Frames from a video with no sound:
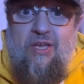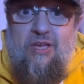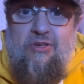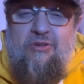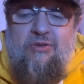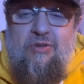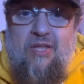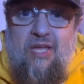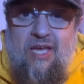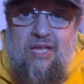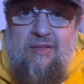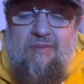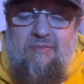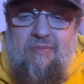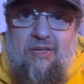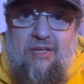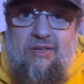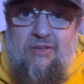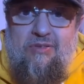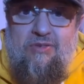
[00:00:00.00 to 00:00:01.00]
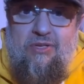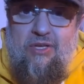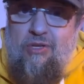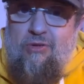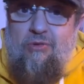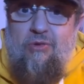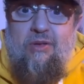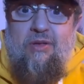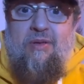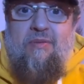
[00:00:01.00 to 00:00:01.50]
So that means they
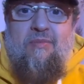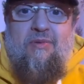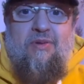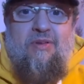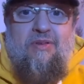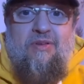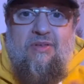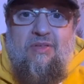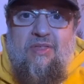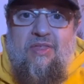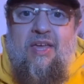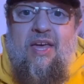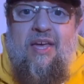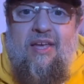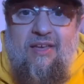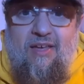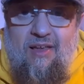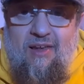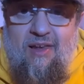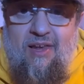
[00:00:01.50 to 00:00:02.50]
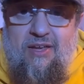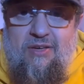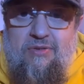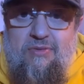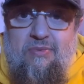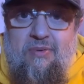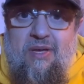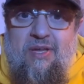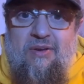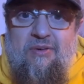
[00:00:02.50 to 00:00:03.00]
told him, thank Allah
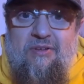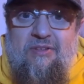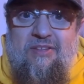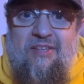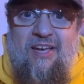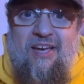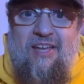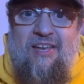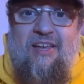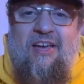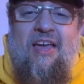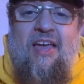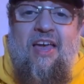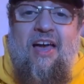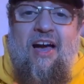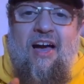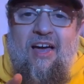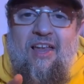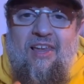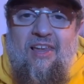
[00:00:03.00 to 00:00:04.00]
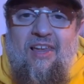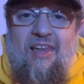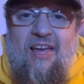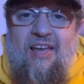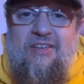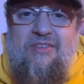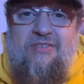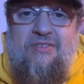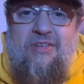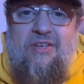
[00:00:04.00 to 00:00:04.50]
subhanahu wa ta'ala.
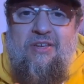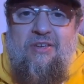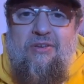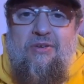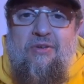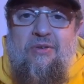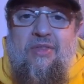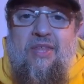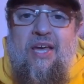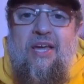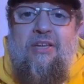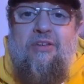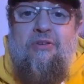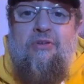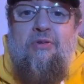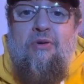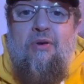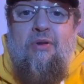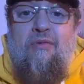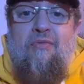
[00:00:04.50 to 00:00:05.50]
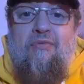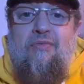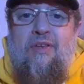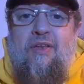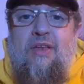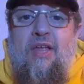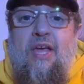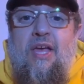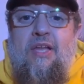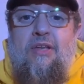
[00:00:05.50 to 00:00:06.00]
Allah sent you that
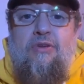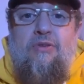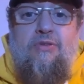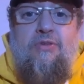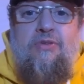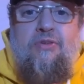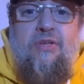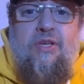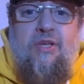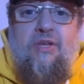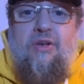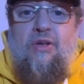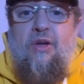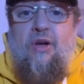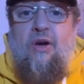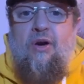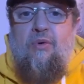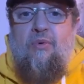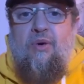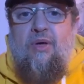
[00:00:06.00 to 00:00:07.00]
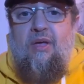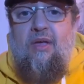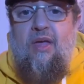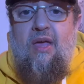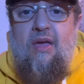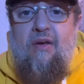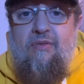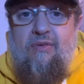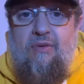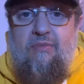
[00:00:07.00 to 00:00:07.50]
dolphin to steer you away
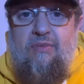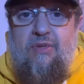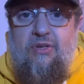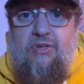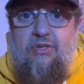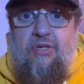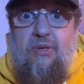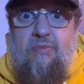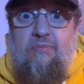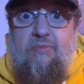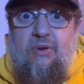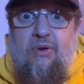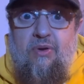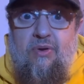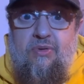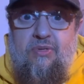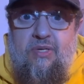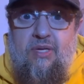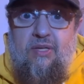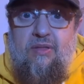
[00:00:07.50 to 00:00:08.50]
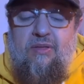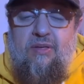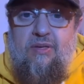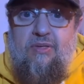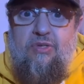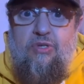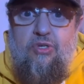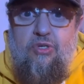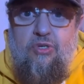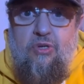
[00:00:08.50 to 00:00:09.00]
from the ship because it
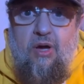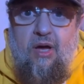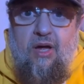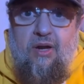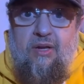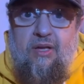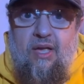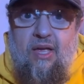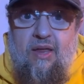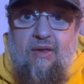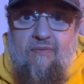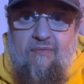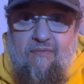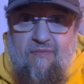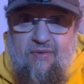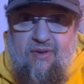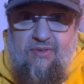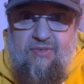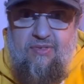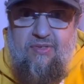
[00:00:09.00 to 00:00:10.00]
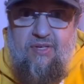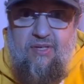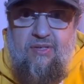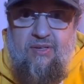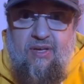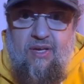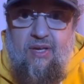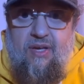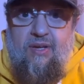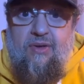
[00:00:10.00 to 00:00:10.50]
is shark
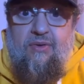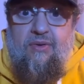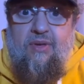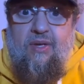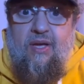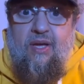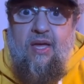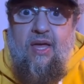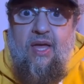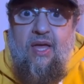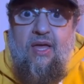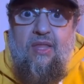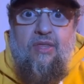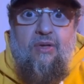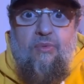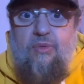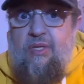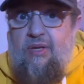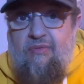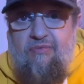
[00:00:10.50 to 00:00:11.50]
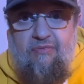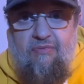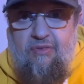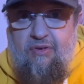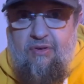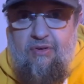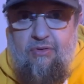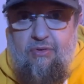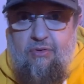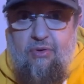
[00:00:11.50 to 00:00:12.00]
infested area. They would have
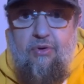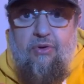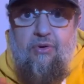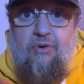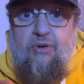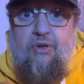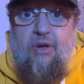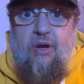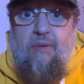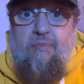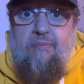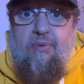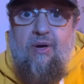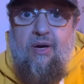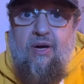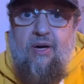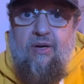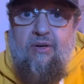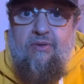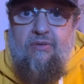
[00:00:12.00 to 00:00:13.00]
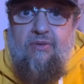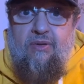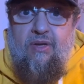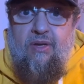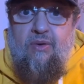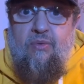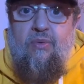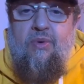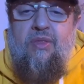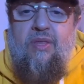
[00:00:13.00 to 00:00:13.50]
torn you apart
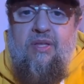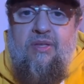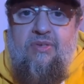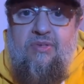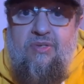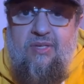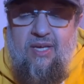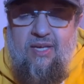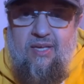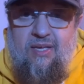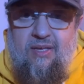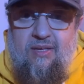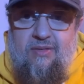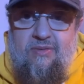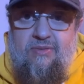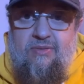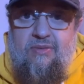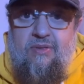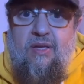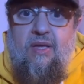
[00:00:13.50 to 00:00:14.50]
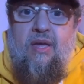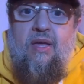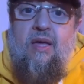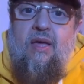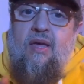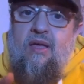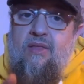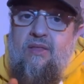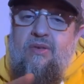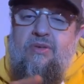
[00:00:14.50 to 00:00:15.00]
within seconds.
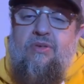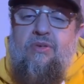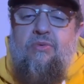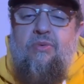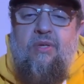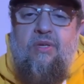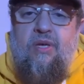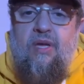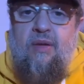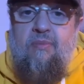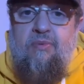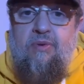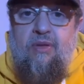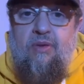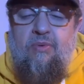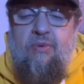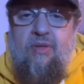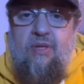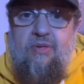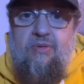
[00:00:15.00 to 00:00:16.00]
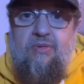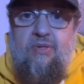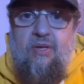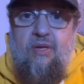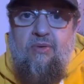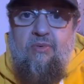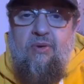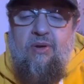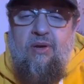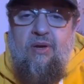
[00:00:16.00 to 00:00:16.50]
This is what's happening with us in
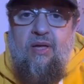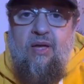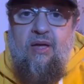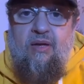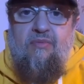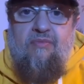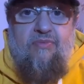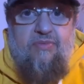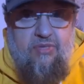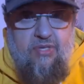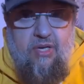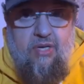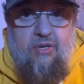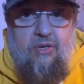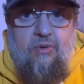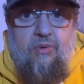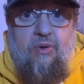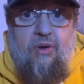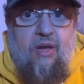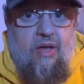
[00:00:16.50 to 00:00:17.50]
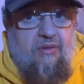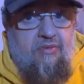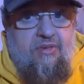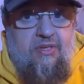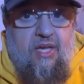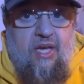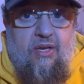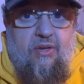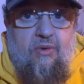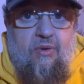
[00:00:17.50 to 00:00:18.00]
our life. Check your life,
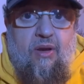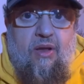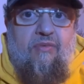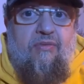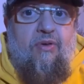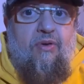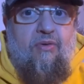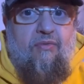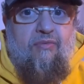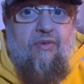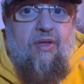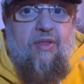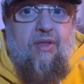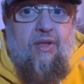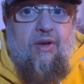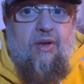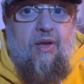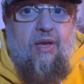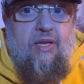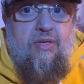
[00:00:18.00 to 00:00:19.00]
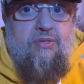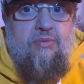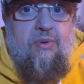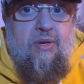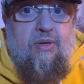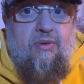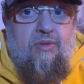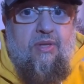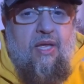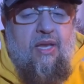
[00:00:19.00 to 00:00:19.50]
scan your life. You'll find that Allah
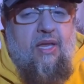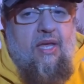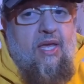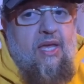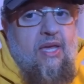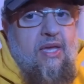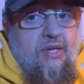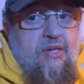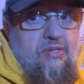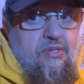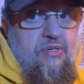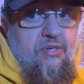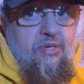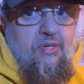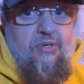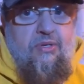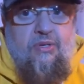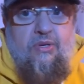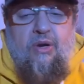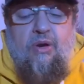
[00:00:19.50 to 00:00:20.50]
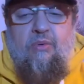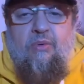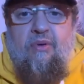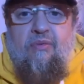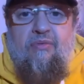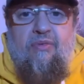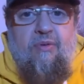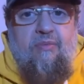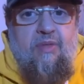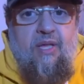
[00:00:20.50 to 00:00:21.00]
subhanahu wa ta'ala steered you away
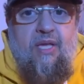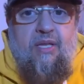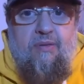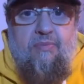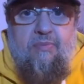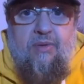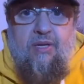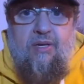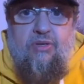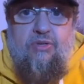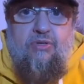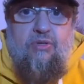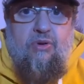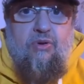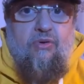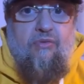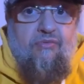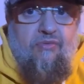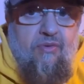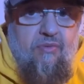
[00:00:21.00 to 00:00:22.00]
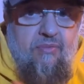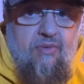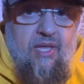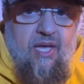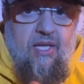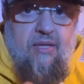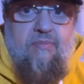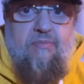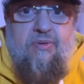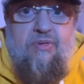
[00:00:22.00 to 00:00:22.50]
from that marriage or from
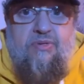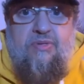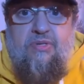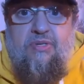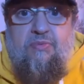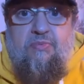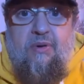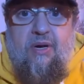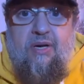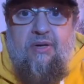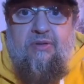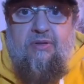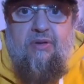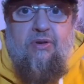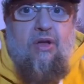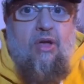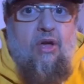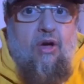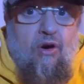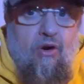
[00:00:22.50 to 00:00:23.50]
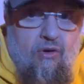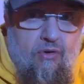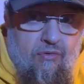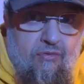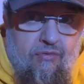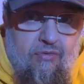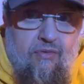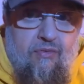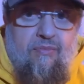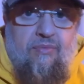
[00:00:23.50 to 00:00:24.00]
that business partner or
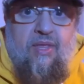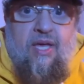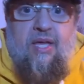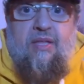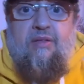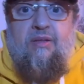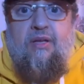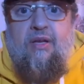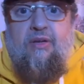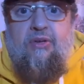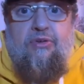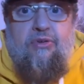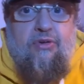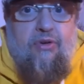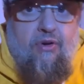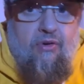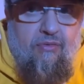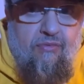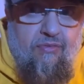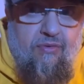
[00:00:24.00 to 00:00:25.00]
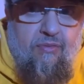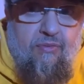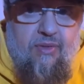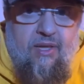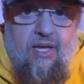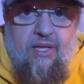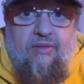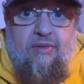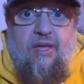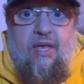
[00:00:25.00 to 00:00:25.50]
from that country or from
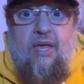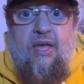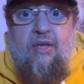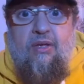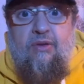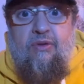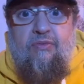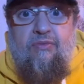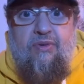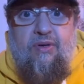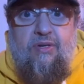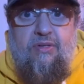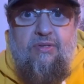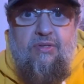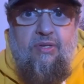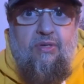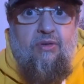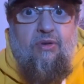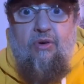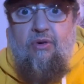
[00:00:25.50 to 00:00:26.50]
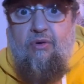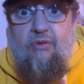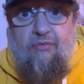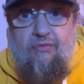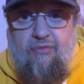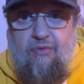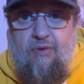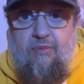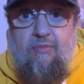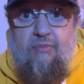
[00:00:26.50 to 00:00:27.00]
that university or
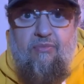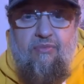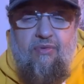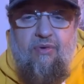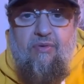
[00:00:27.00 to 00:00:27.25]
from.